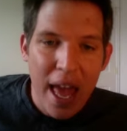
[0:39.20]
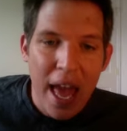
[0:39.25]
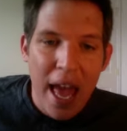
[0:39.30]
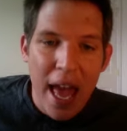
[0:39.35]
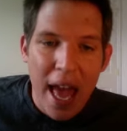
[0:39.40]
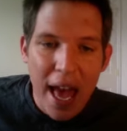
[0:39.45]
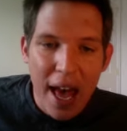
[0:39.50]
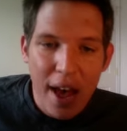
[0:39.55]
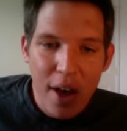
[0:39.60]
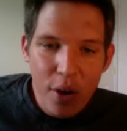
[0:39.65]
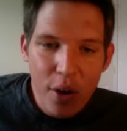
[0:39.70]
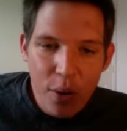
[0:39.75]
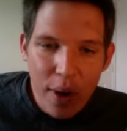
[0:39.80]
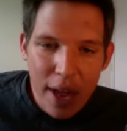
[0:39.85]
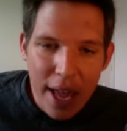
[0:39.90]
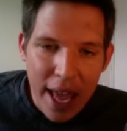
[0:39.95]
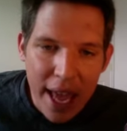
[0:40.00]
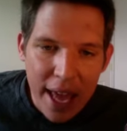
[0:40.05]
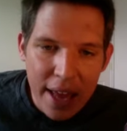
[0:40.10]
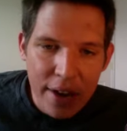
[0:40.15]
How do I
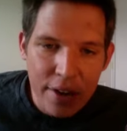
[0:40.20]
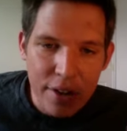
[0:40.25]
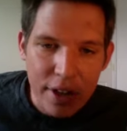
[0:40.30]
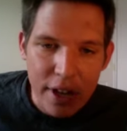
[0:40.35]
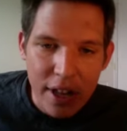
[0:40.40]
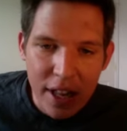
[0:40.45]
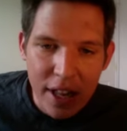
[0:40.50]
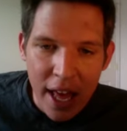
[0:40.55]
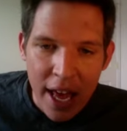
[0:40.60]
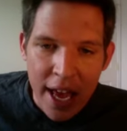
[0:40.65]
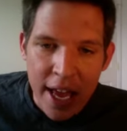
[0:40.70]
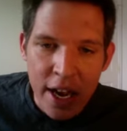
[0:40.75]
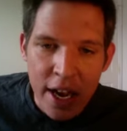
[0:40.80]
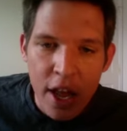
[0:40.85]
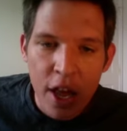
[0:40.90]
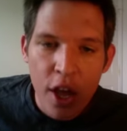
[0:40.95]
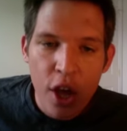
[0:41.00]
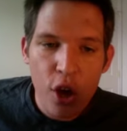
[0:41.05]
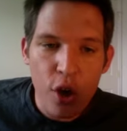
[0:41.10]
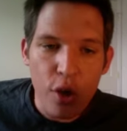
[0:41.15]
handle a client
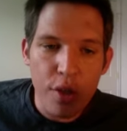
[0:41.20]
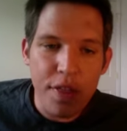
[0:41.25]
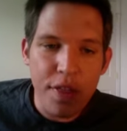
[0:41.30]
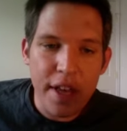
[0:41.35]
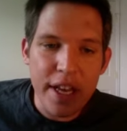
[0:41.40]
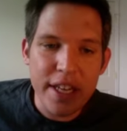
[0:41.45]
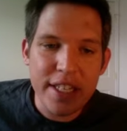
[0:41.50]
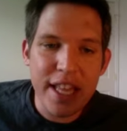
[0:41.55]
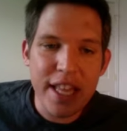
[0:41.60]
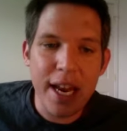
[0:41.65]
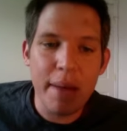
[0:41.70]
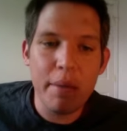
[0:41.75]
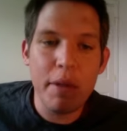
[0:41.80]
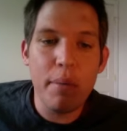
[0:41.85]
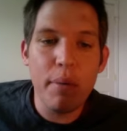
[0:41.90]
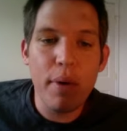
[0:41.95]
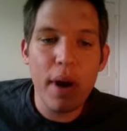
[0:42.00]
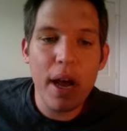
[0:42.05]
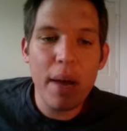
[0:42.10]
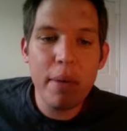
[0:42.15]
who thinks that the
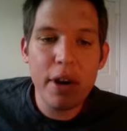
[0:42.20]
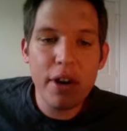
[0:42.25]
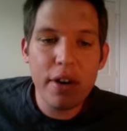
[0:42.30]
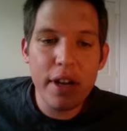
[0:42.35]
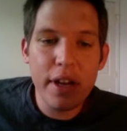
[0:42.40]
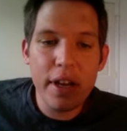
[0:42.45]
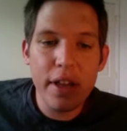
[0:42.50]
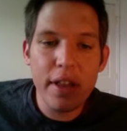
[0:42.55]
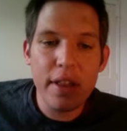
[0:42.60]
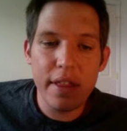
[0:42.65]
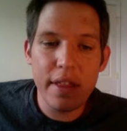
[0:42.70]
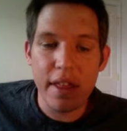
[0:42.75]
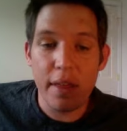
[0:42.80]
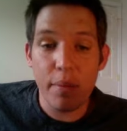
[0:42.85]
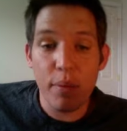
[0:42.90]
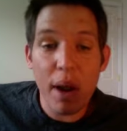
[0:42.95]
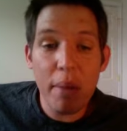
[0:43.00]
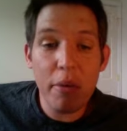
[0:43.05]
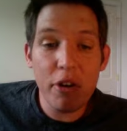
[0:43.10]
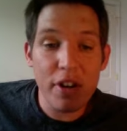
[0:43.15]
primary
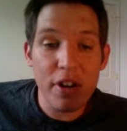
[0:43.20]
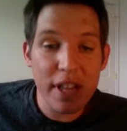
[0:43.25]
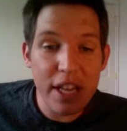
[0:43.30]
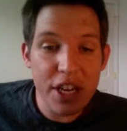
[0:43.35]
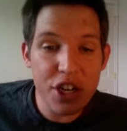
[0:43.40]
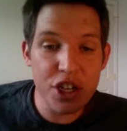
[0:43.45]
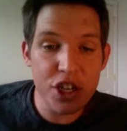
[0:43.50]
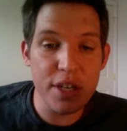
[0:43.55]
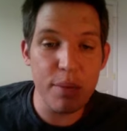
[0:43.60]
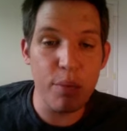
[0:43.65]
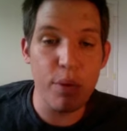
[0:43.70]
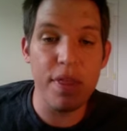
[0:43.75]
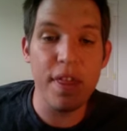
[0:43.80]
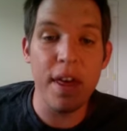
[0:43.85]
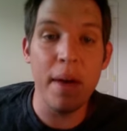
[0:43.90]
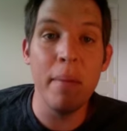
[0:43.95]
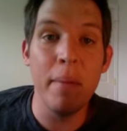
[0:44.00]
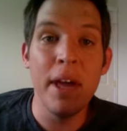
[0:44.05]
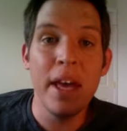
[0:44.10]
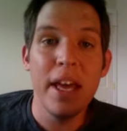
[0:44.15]
relationship with
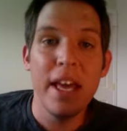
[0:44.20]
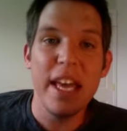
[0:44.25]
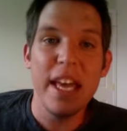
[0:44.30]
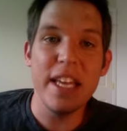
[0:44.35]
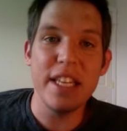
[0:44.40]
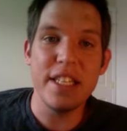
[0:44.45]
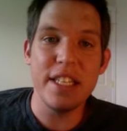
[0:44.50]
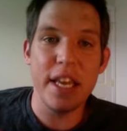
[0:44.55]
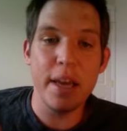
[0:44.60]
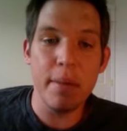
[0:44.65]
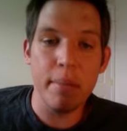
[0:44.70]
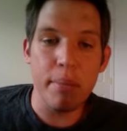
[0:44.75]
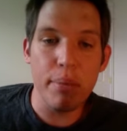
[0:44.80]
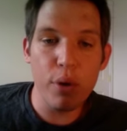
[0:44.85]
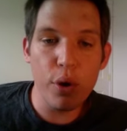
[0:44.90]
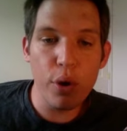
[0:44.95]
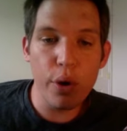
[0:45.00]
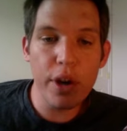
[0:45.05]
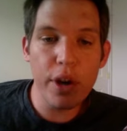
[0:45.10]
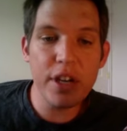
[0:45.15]
them is
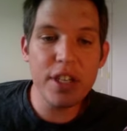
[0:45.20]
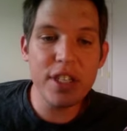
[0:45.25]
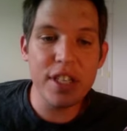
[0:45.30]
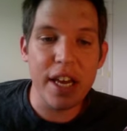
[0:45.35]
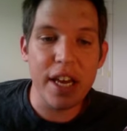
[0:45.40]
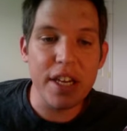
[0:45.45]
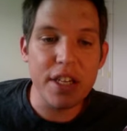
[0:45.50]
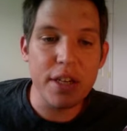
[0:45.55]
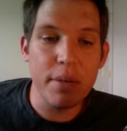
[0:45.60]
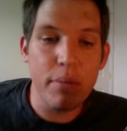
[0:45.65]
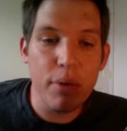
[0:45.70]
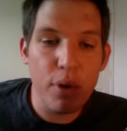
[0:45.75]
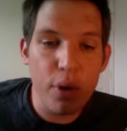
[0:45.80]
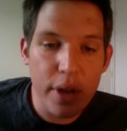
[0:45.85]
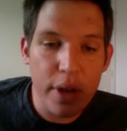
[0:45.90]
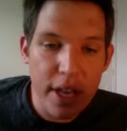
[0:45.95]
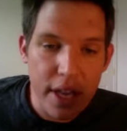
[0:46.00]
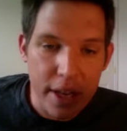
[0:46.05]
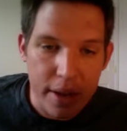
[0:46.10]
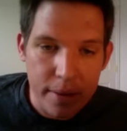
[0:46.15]

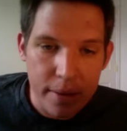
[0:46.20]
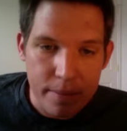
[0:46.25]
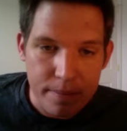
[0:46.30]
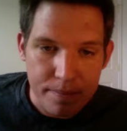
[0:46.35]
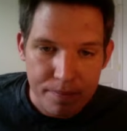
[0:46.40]
employer/employee?